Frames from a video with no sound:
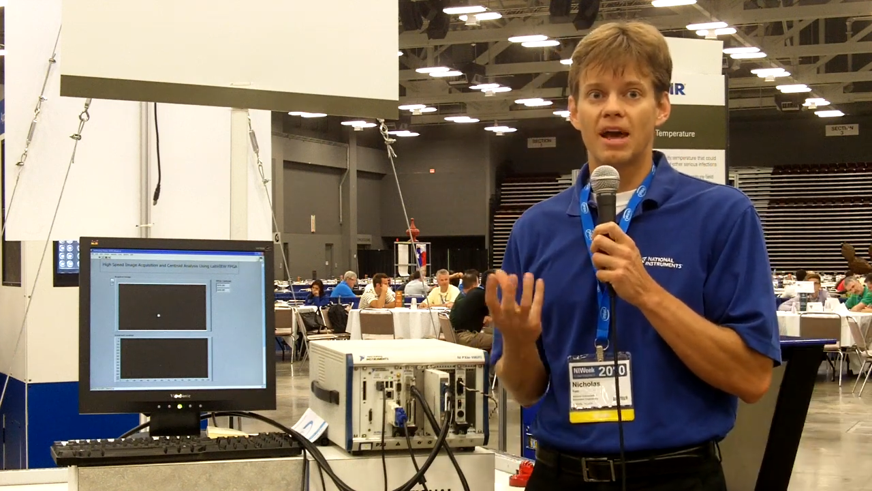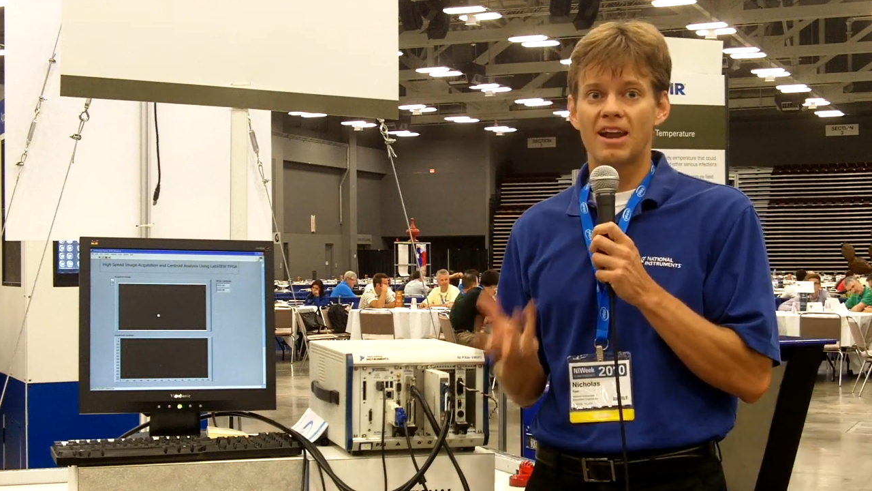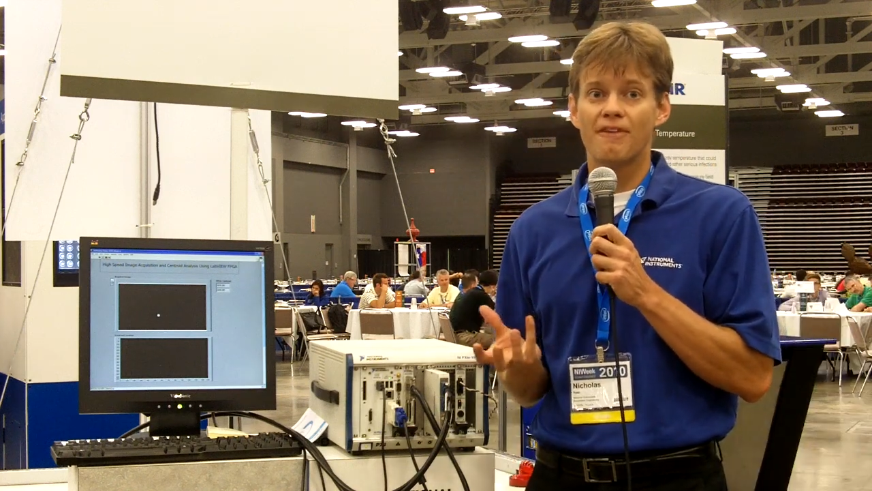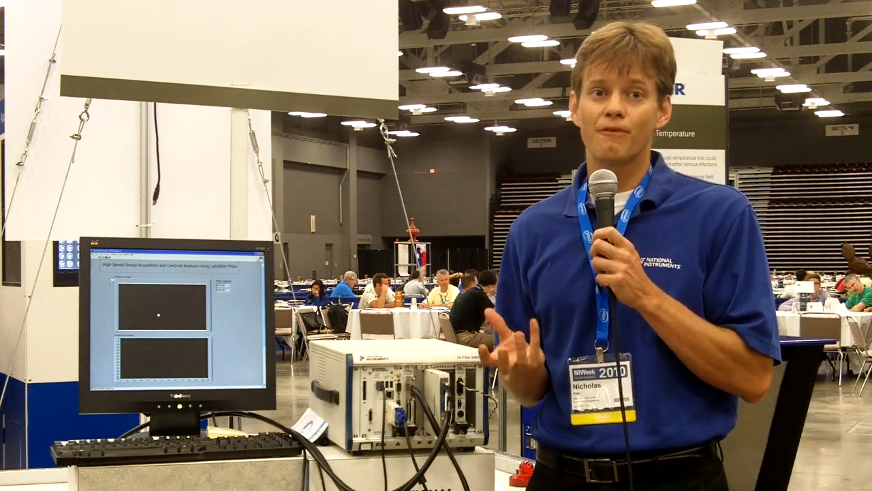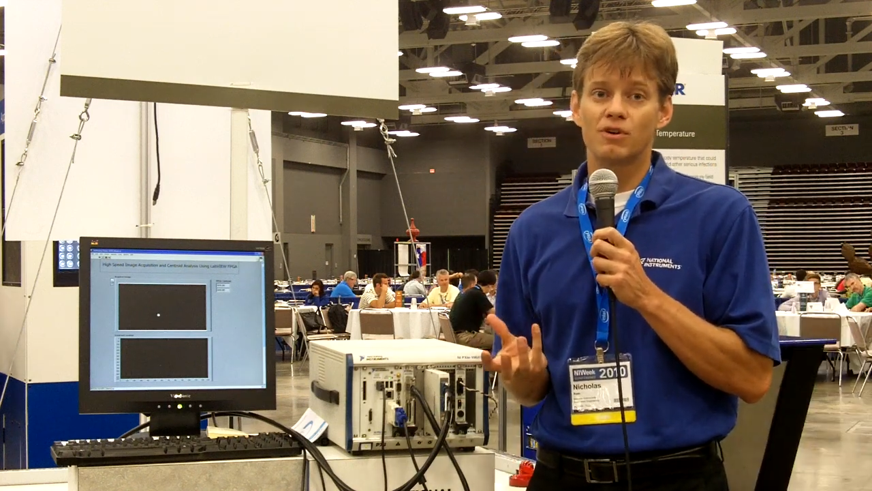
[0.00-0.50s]

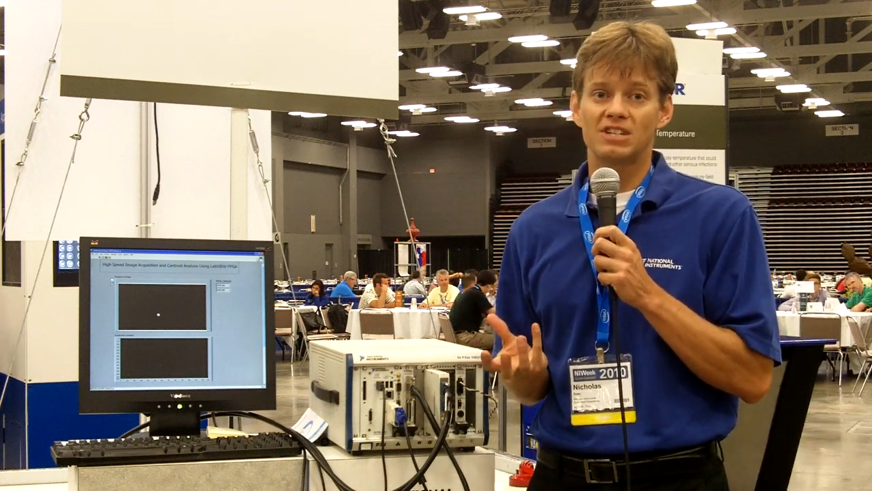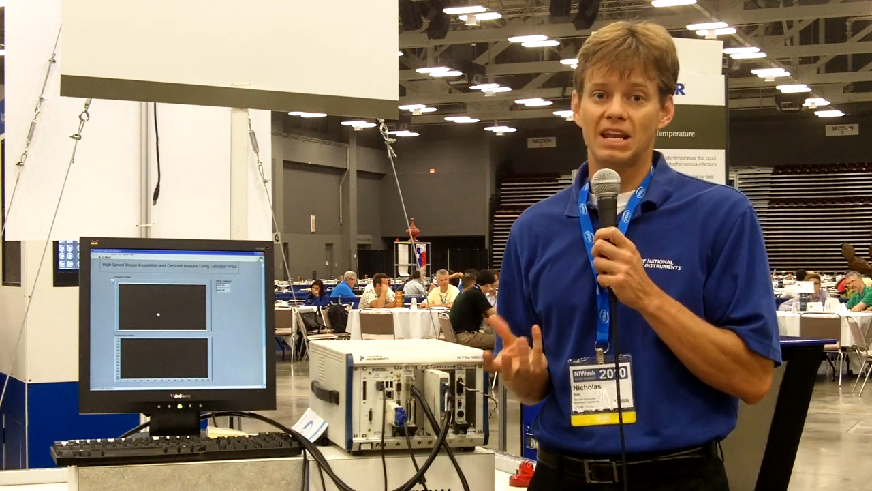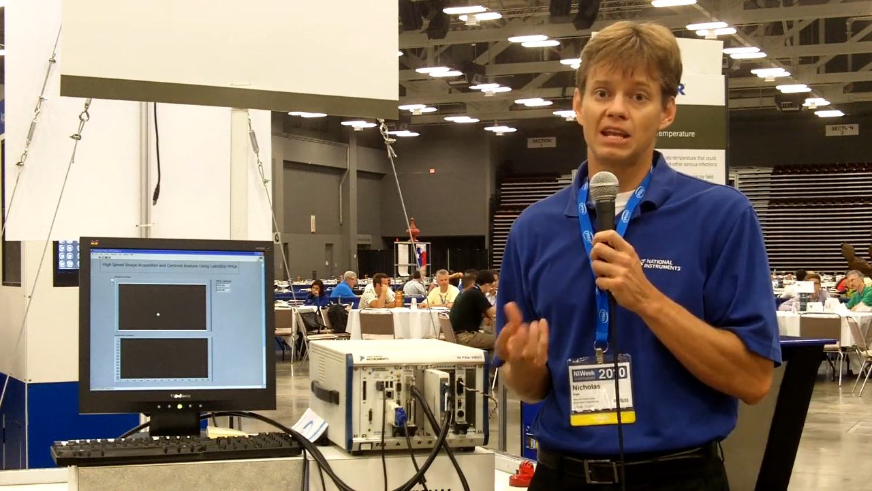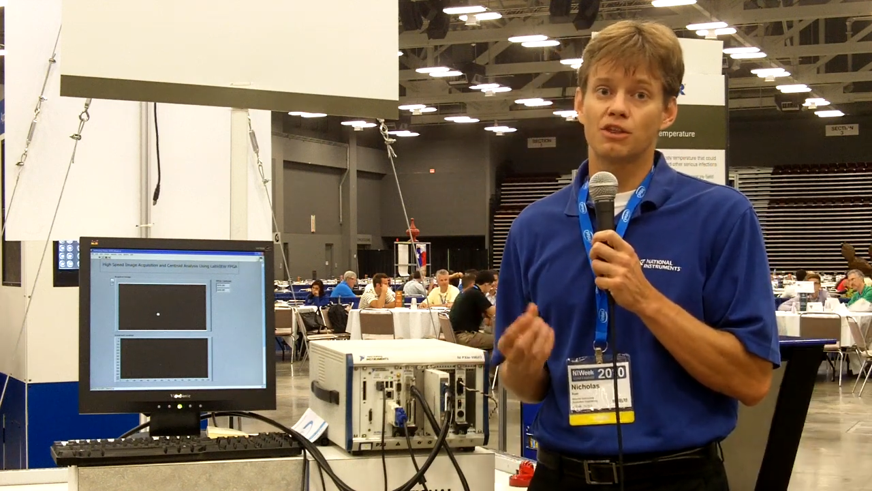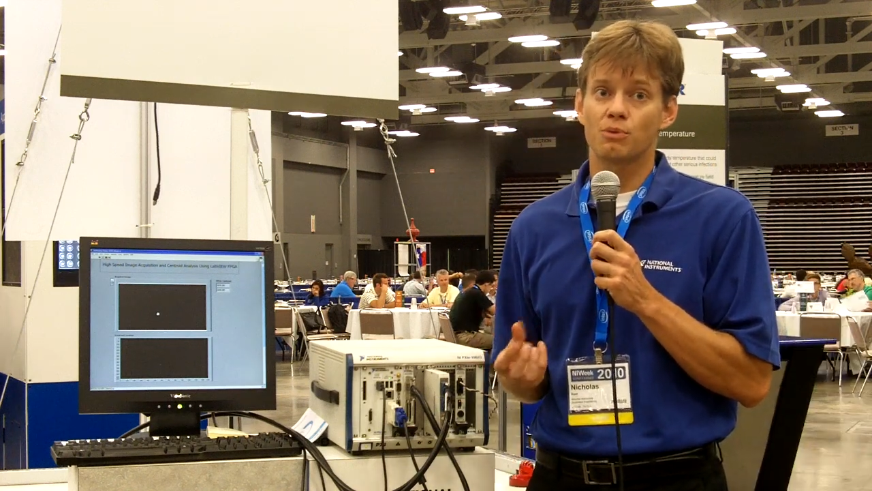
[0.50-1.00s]

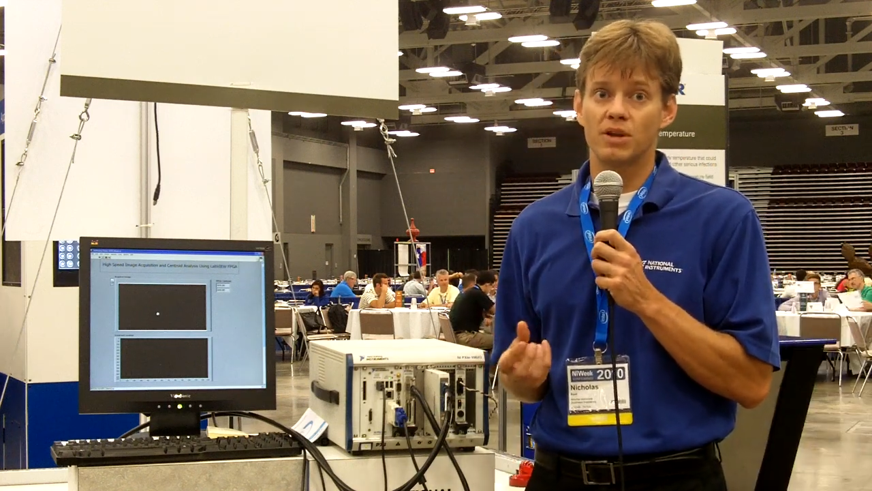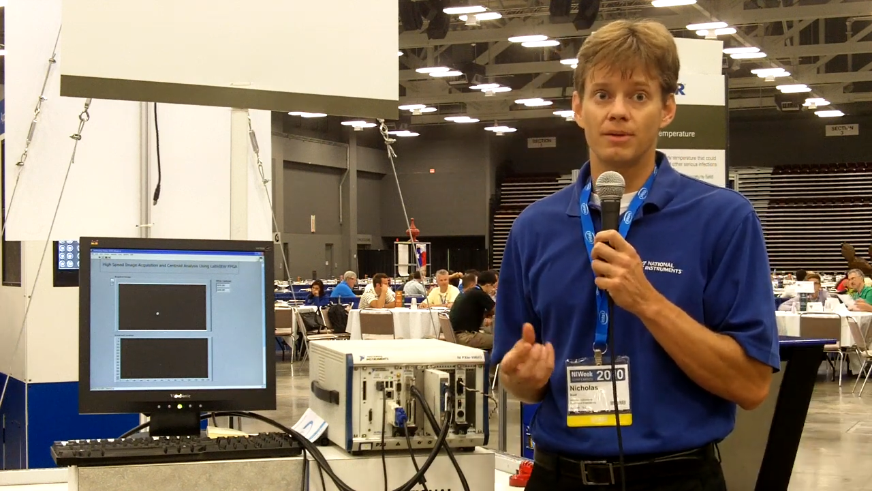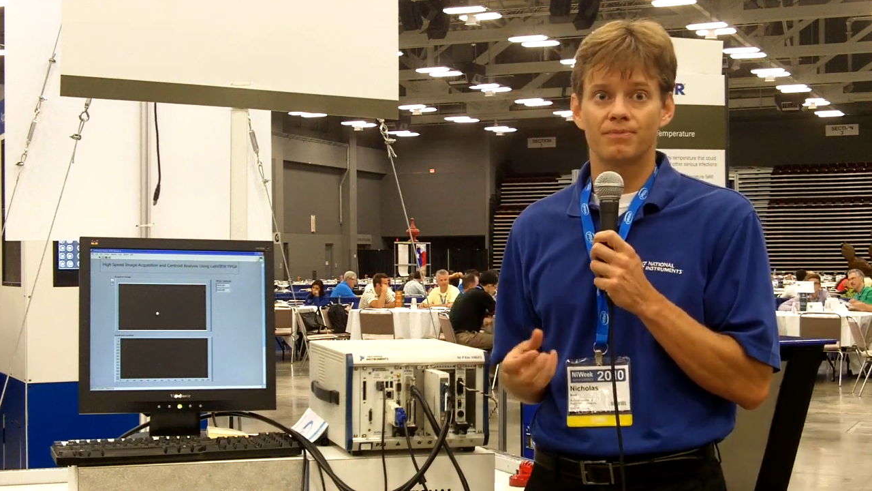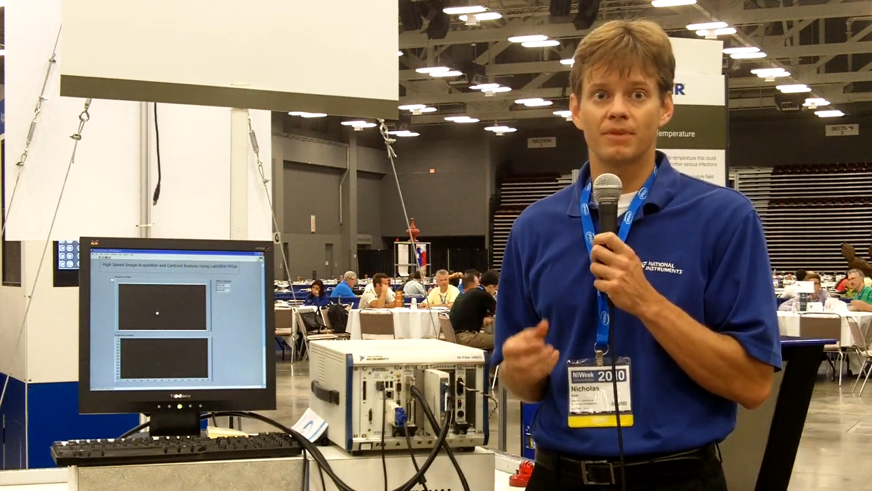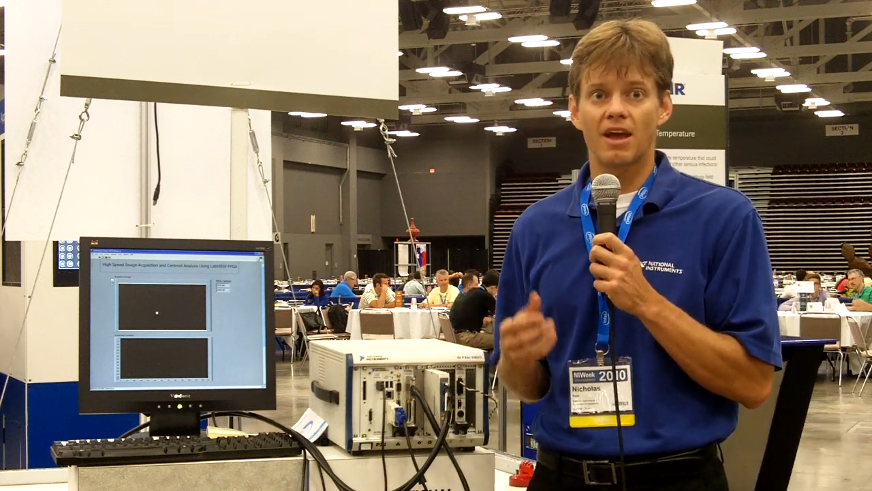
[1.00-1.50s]
NI1483